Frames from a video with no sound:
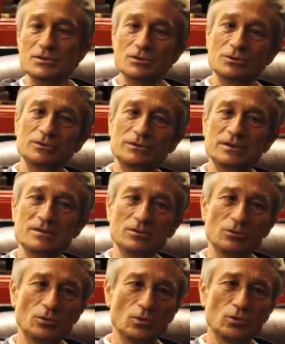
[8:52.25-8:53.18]
So there's
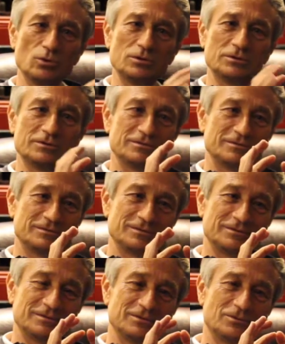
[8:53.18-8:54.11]
all
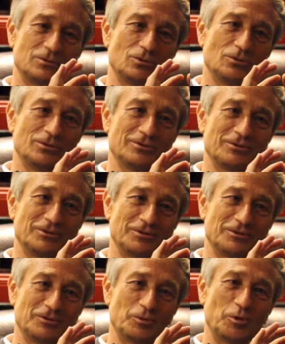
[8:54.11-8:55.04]
all uh,
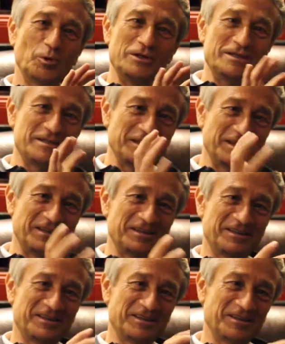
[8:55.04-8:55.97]
holistic
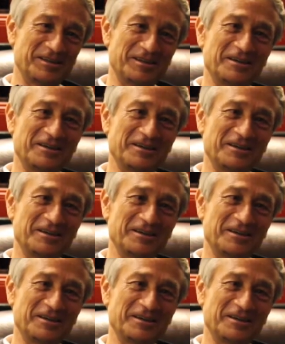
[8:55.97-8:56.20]
uh,